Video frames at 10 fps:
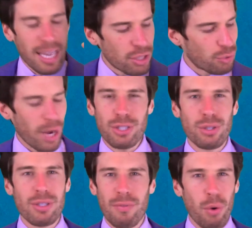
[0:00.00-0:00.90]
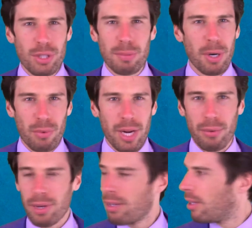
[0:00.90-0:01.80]
and distractions have always been
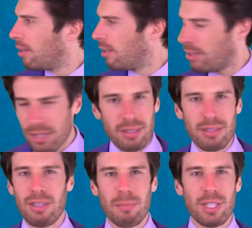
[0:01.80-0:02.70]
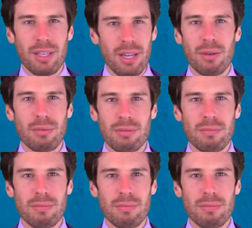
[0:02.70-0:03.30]
around, this isn't something new.